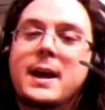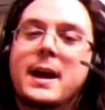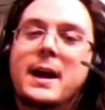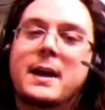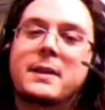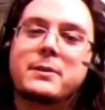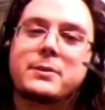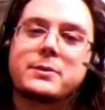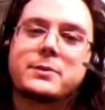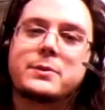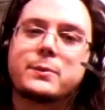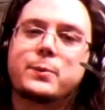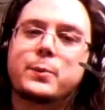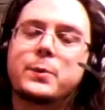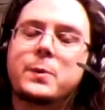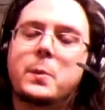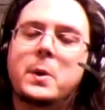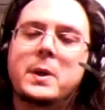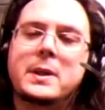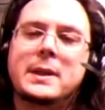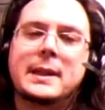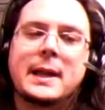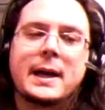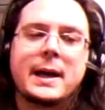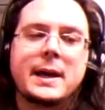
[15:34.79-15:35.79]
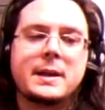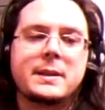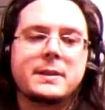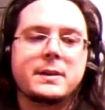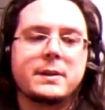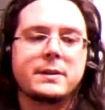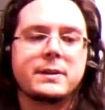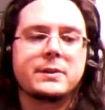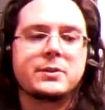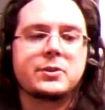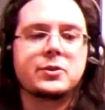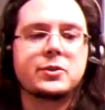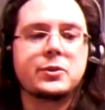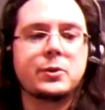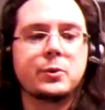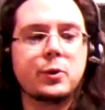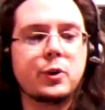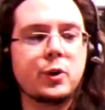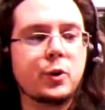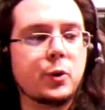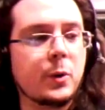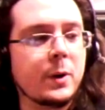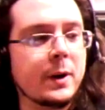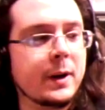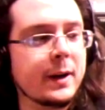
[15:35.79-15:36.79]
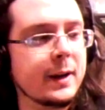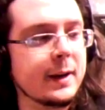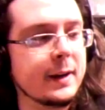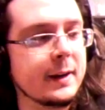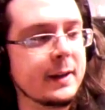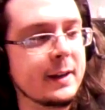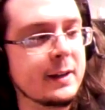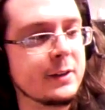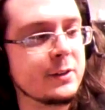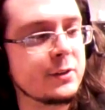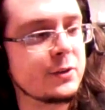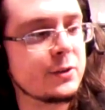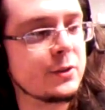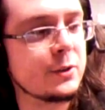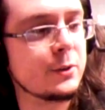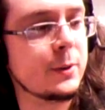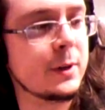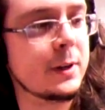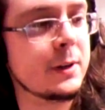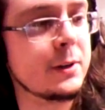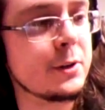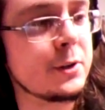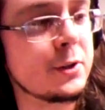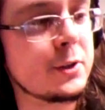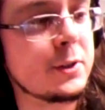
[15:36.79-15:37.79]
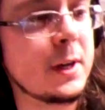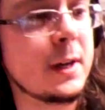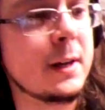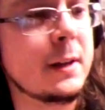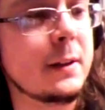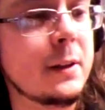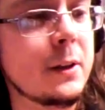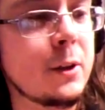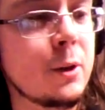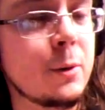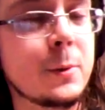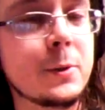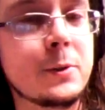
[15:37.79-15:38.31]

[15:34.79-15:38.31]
And there's one line in there that's so quiet and so understated that you